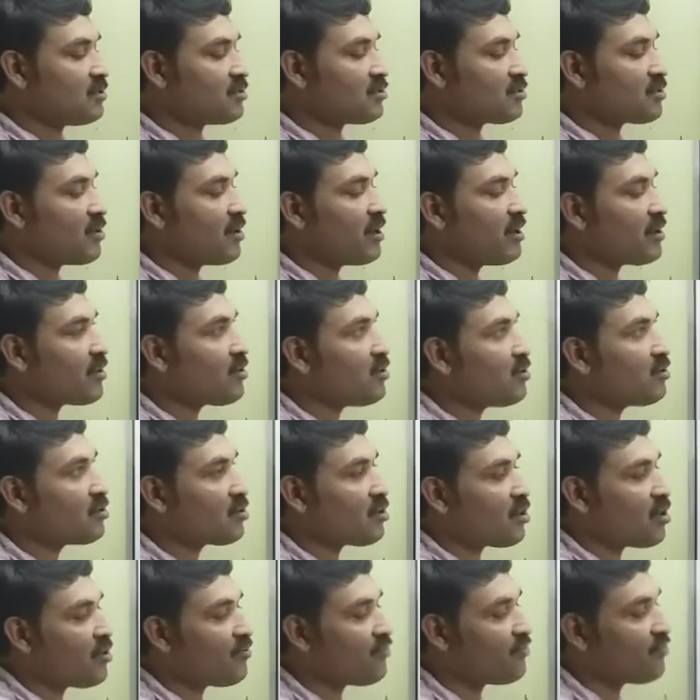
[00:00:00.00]
square
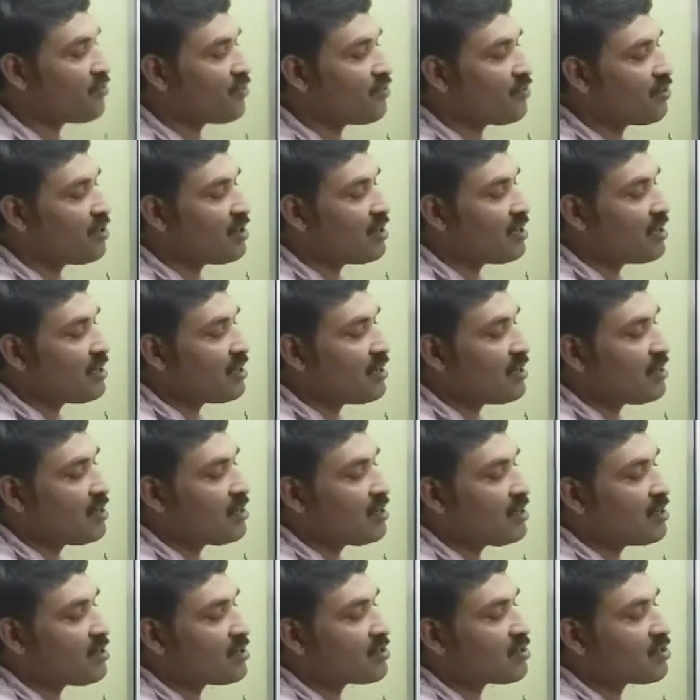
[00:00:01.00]
root of
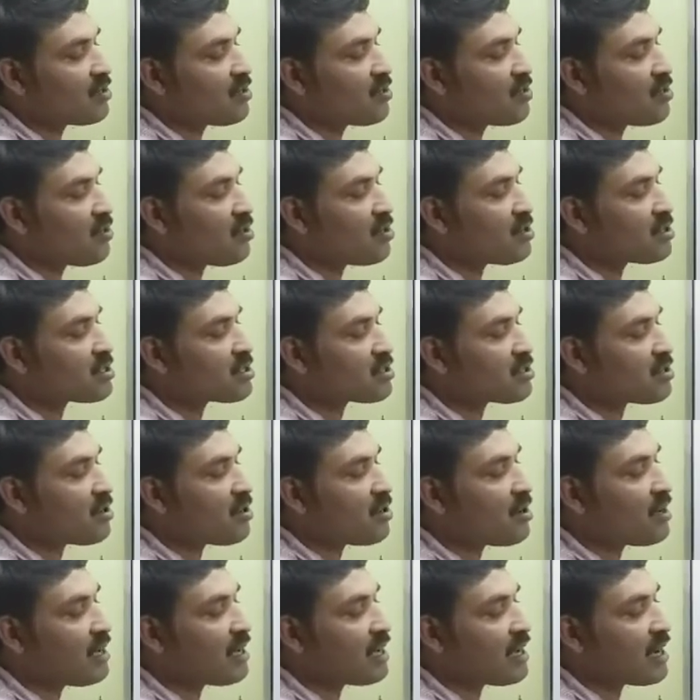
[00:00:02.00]
cos
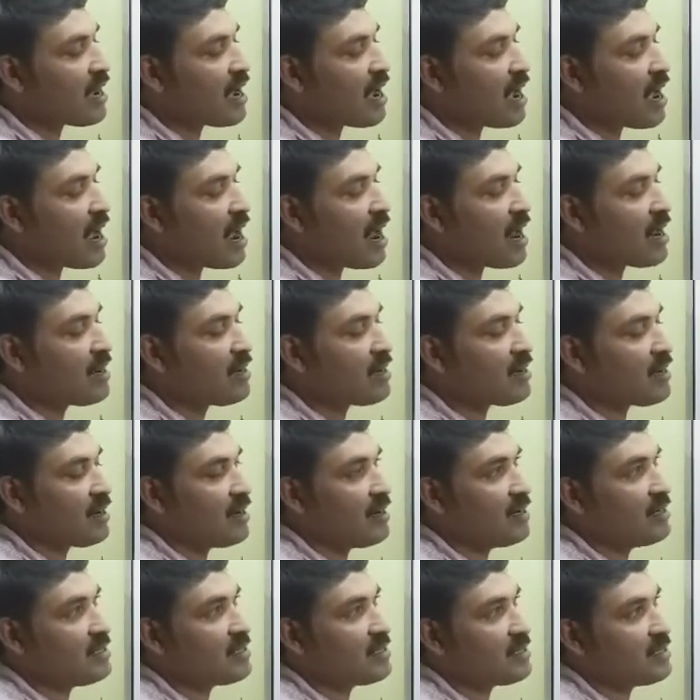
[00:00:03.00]
square
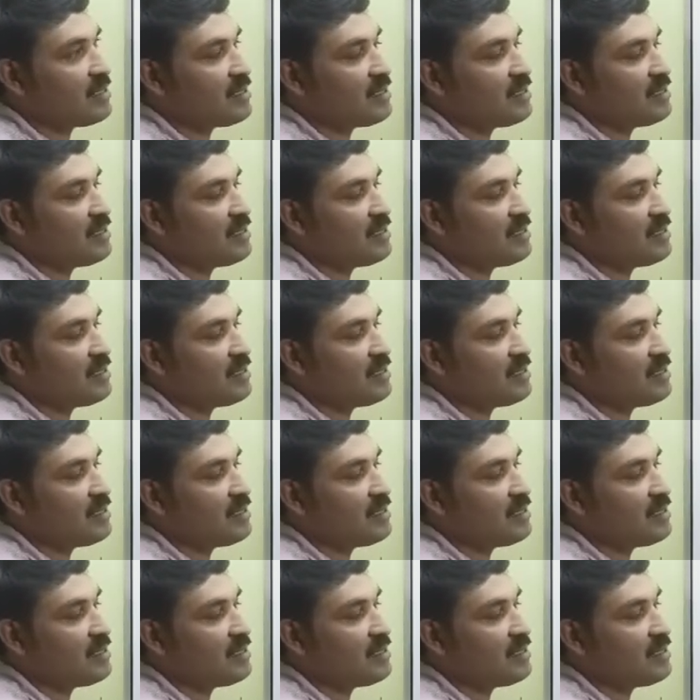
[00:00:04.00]
100